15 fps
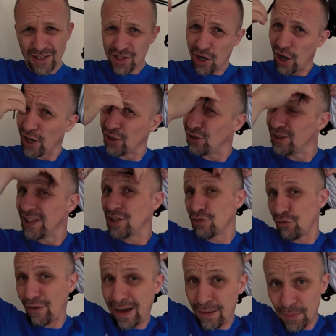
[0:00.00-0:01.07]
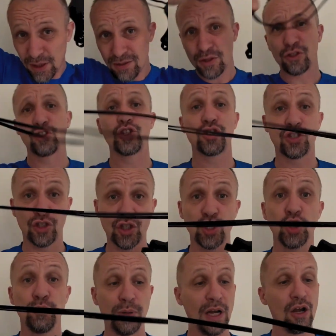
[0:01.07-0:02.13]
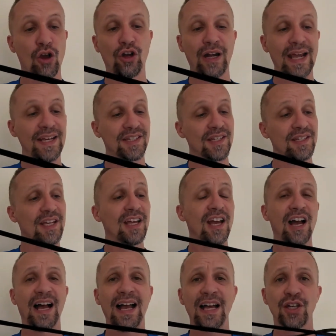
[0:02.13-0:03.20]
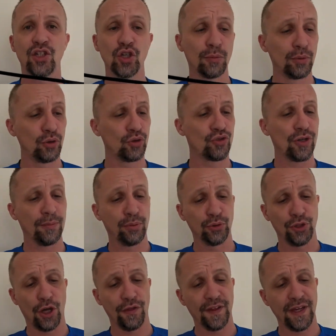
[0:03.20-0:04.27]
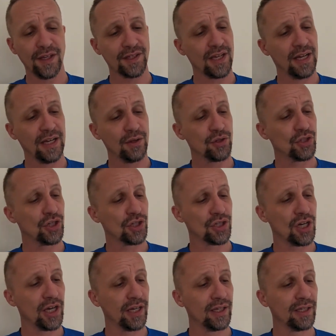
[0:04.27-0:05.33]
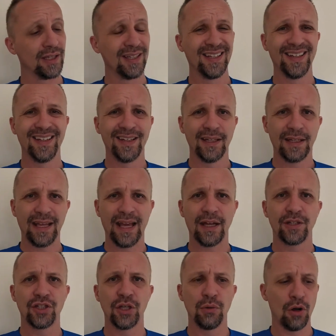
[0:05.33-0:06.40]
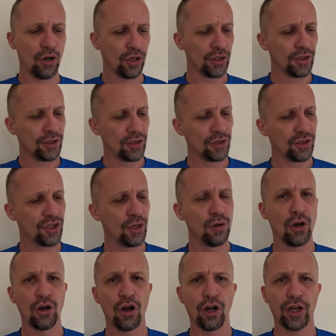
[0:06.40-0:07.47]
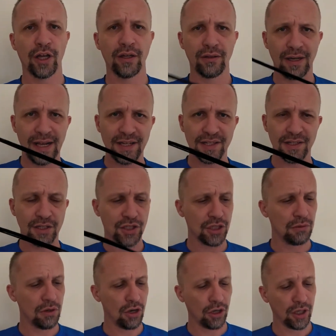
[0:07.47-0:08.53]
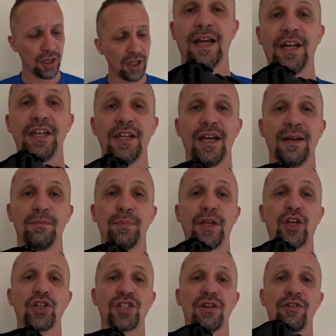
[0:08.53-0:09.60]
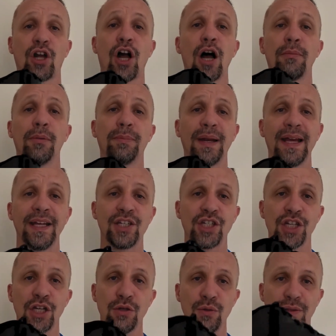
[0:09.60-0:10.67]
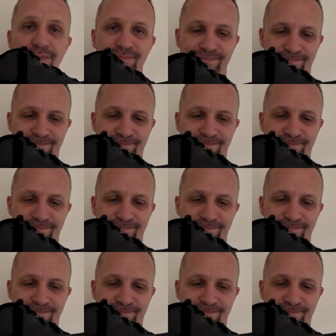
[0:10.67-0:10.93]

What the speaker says: tie all these around, just super long laces. I had to double, triple knot these, and it was just like, yeah, too long Hoka. Laces are too long. And because they're a carbon plated shoe,